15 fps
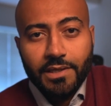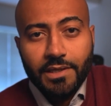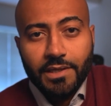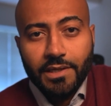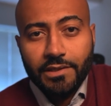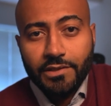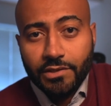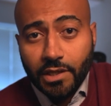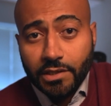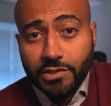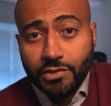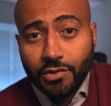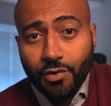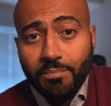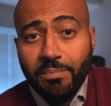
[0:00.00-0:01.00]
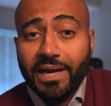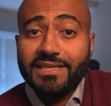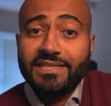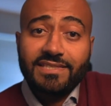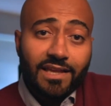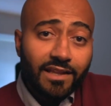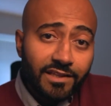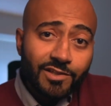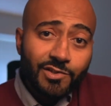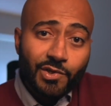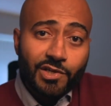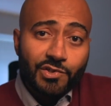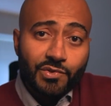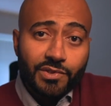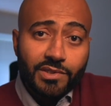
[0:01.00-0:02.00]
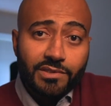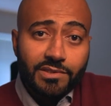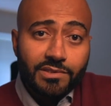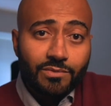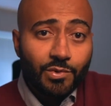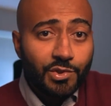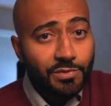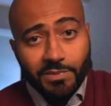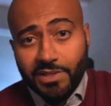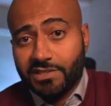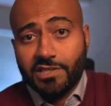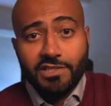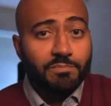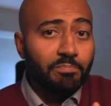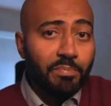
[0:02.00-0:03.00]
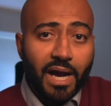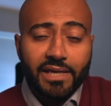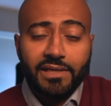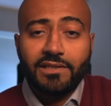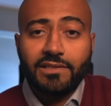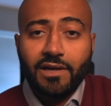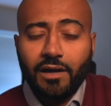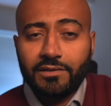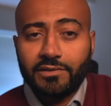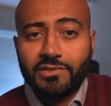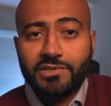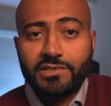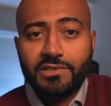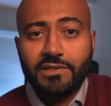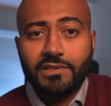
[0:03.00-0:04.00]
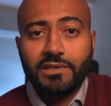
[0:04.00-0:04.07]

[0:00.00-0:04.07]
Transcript: It does so by selling treasuries, which means it's buying dollars.